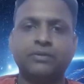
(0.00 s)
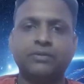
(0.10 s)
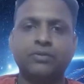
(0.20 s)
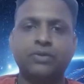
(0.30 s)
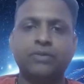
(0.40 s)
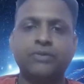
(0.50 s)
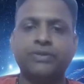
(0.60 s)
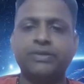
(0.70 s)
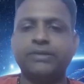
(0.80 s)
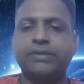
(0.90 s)
More
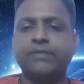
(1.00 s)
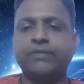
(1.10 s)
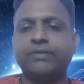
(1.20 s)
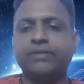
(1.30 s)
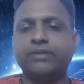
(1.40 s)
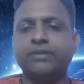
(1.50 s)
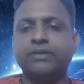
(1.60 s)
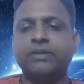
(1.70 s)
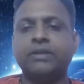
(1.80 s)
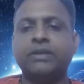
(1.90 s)
habituated by
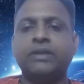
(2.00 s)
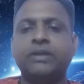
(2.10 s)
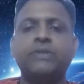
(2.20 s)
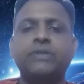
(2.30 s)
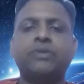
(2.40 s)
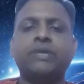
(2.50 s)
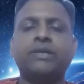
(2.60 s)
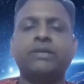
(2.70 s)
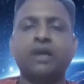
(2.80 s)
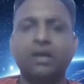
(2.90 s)
females. Next, you
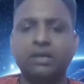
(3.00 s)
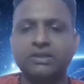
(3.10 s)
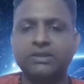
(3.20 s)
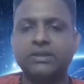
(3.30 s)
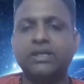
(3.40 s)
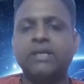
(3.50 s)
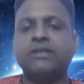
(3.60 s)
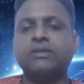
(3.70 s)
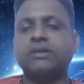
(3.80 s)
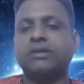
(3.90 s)
write girls,
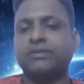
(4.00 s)
ladies,